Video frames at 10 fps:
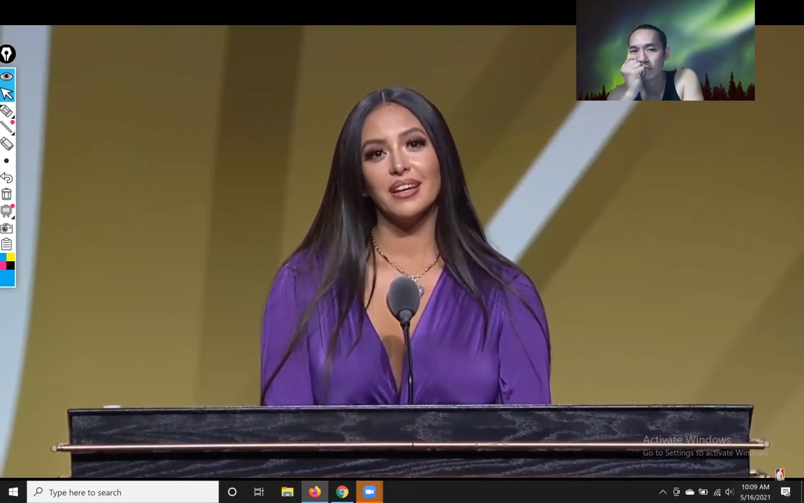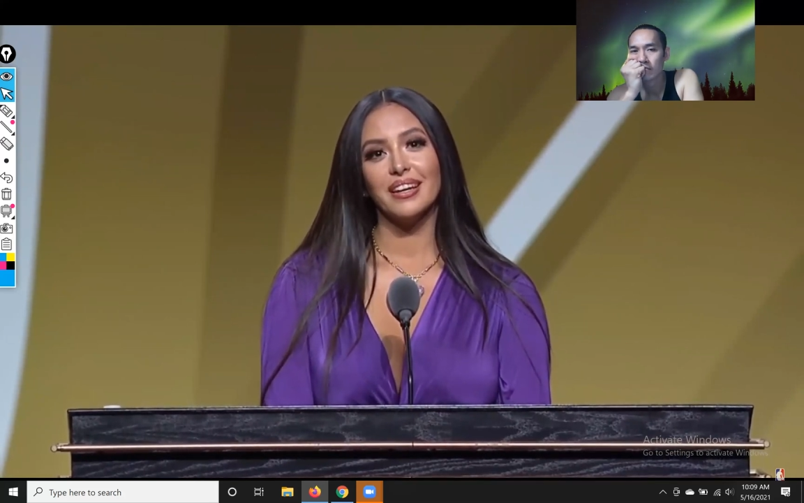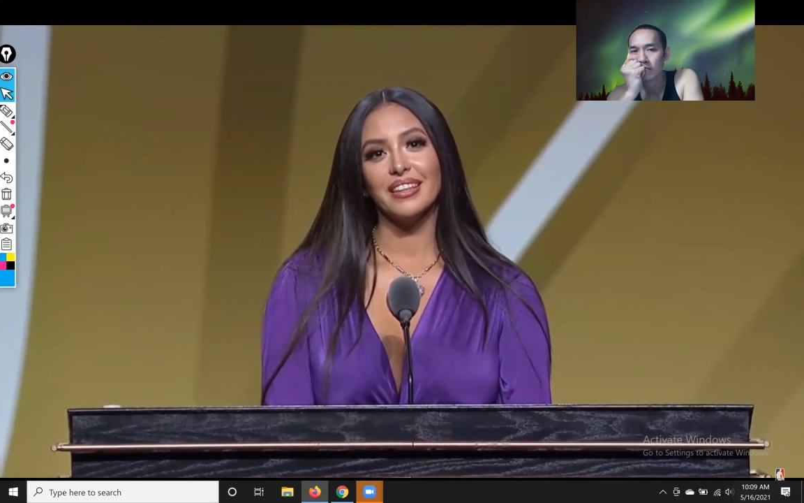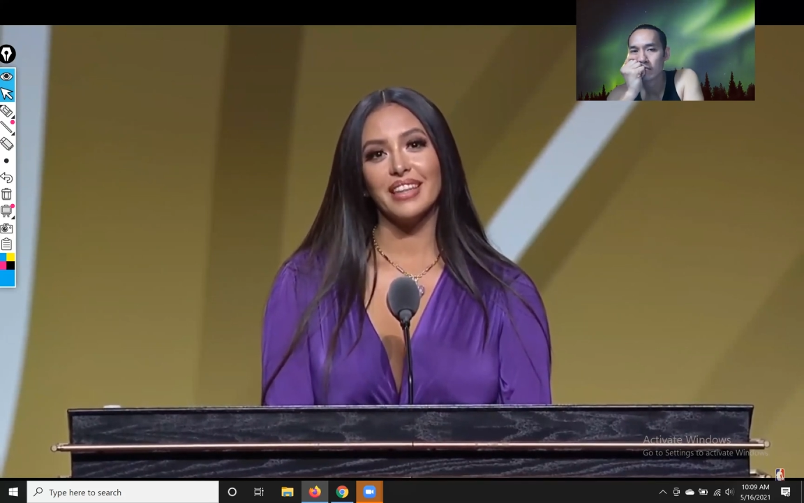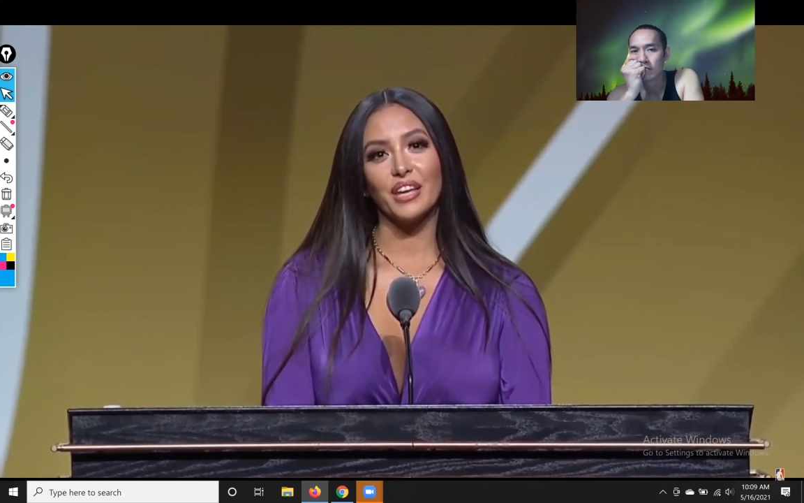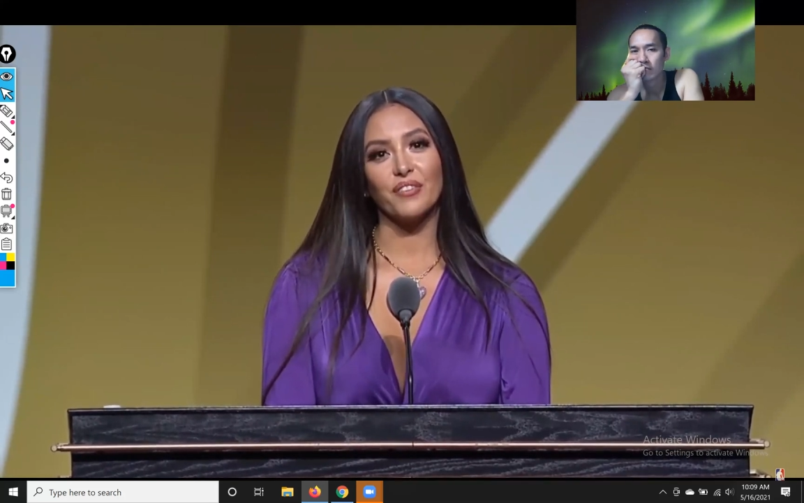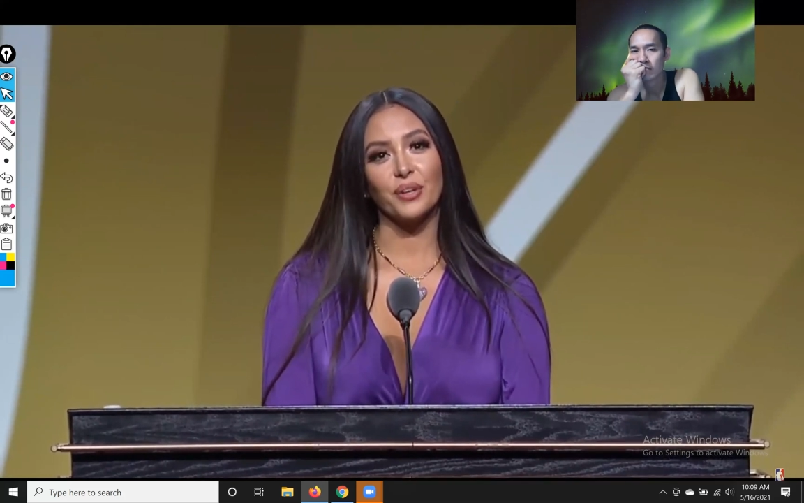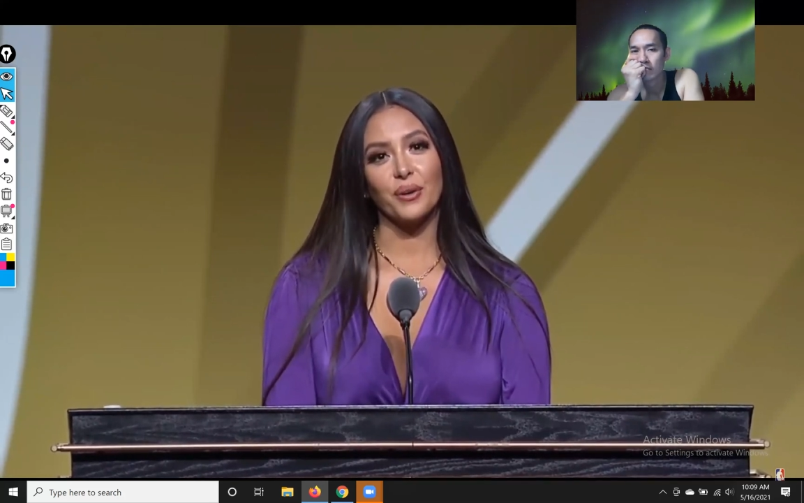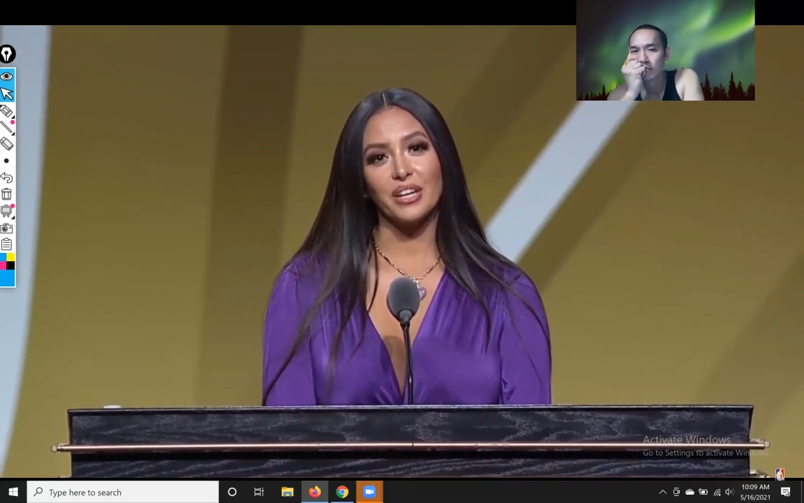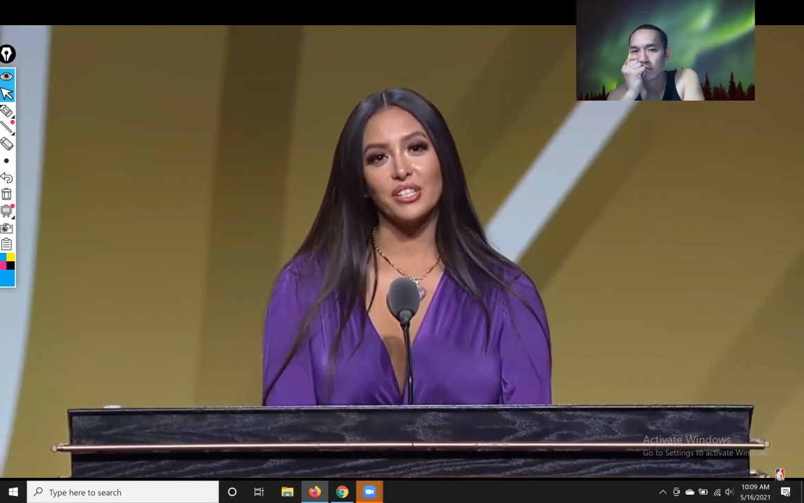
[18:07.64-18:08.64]
Thank you for
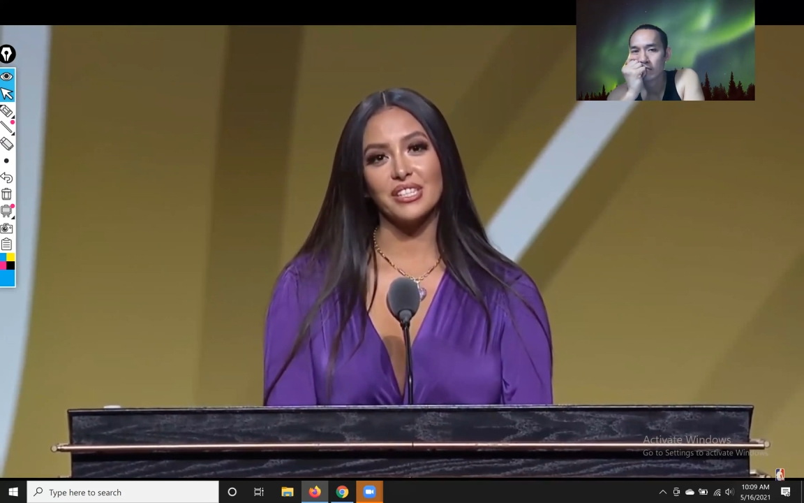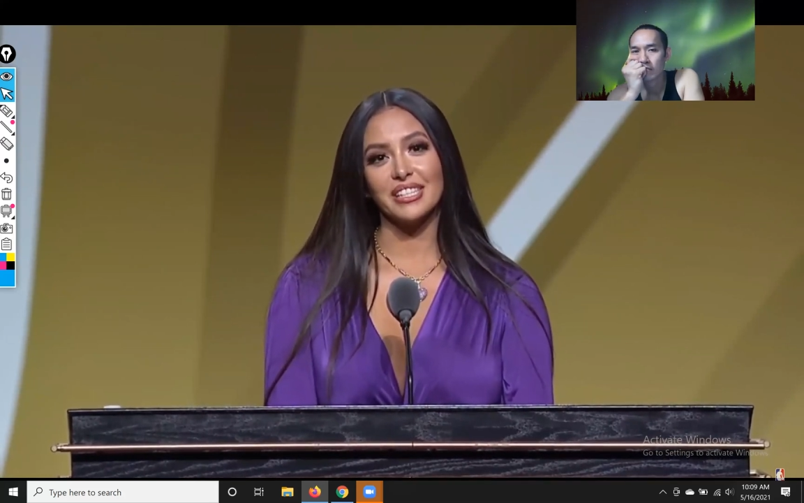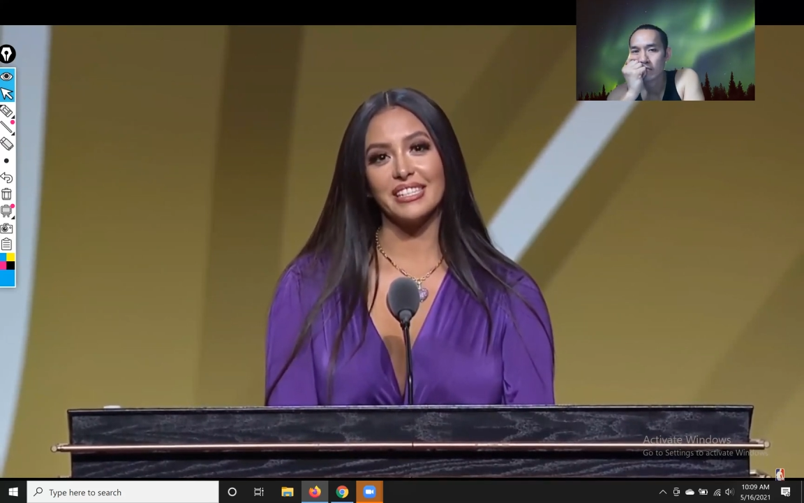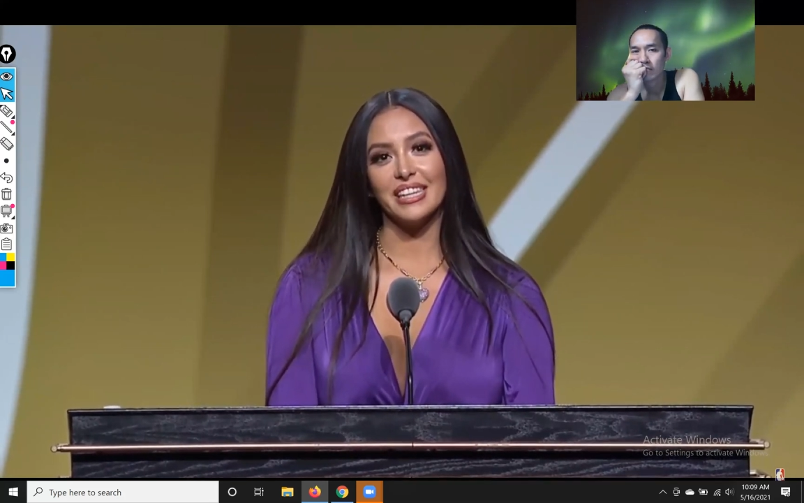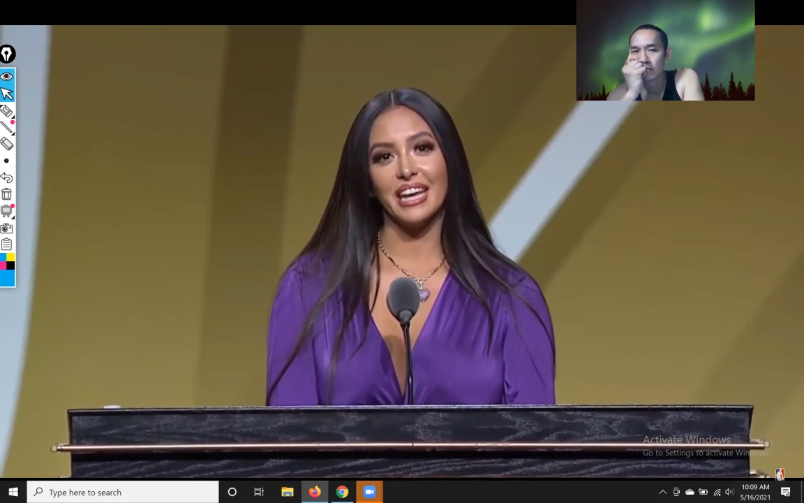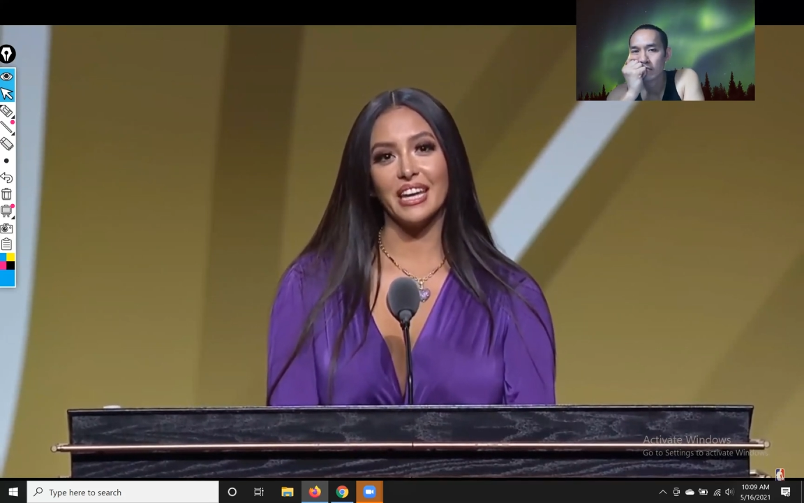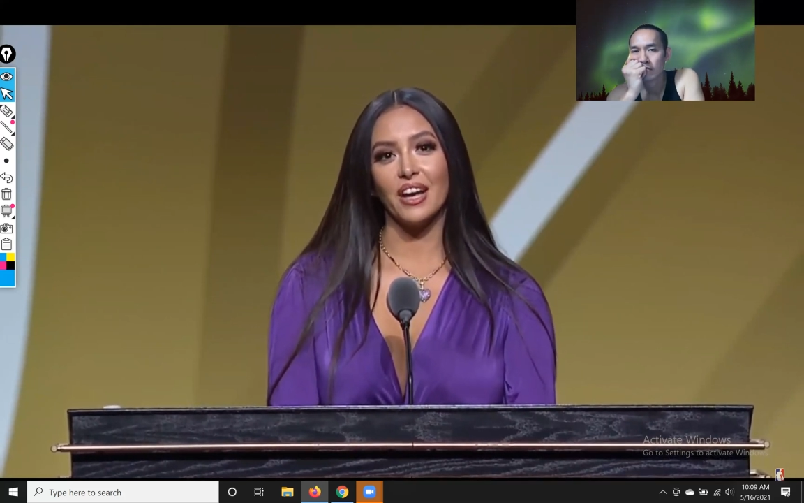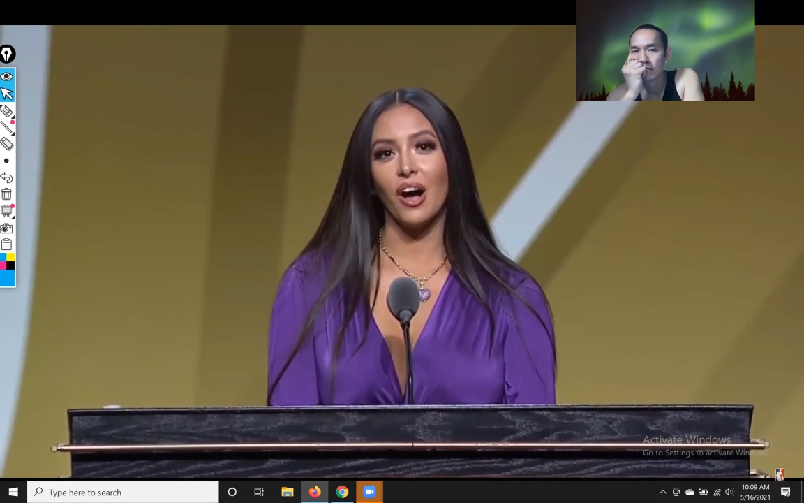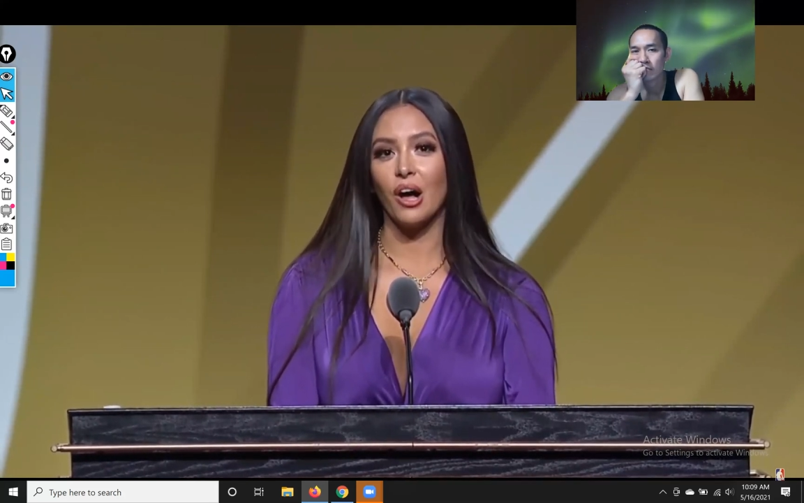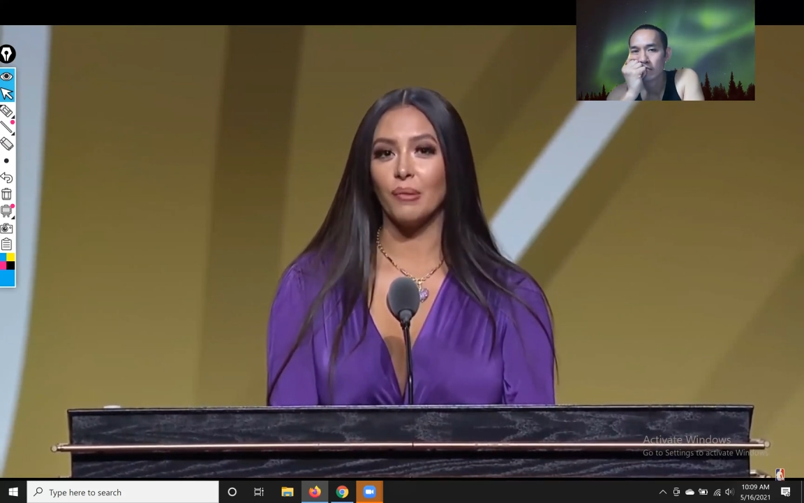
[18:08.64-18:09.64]
graciously taking
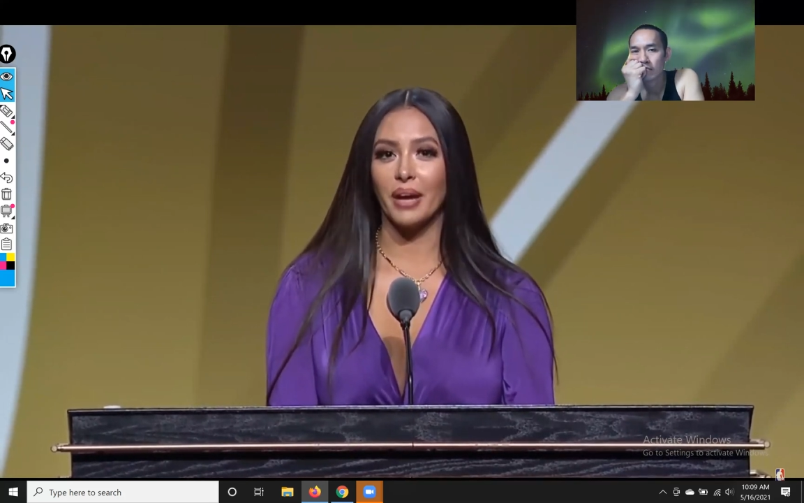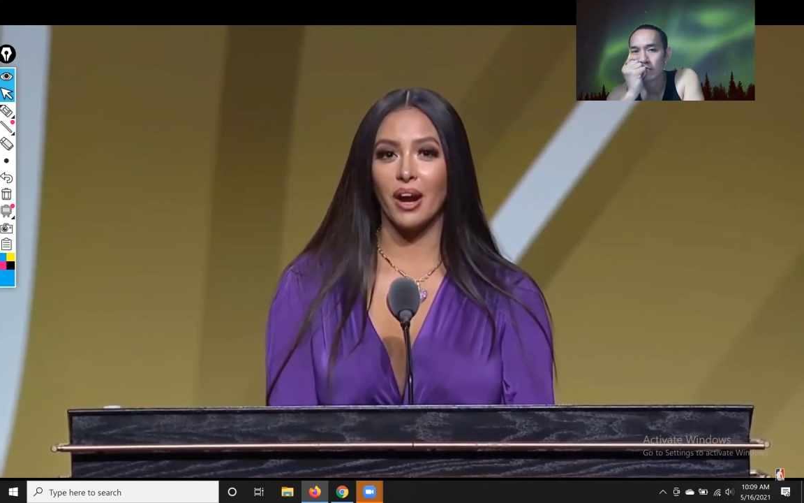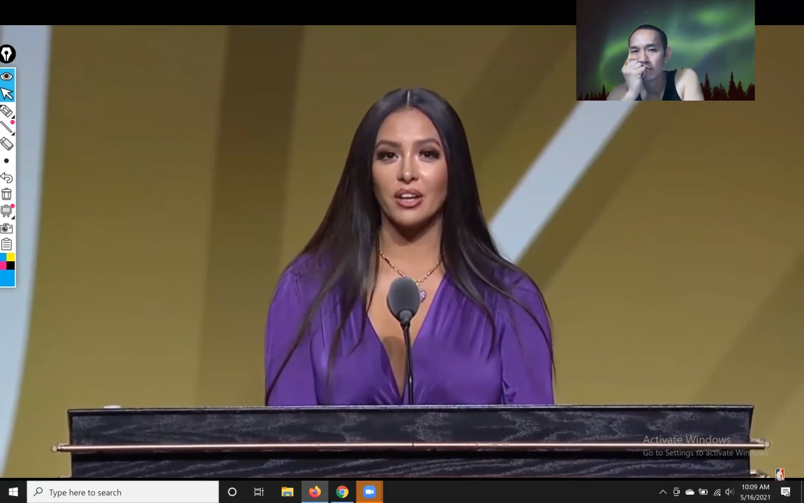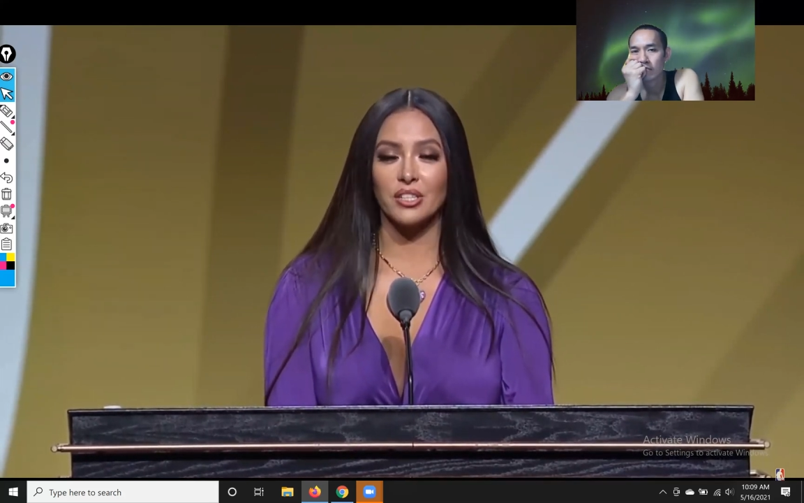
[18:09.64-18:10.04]
all my harsh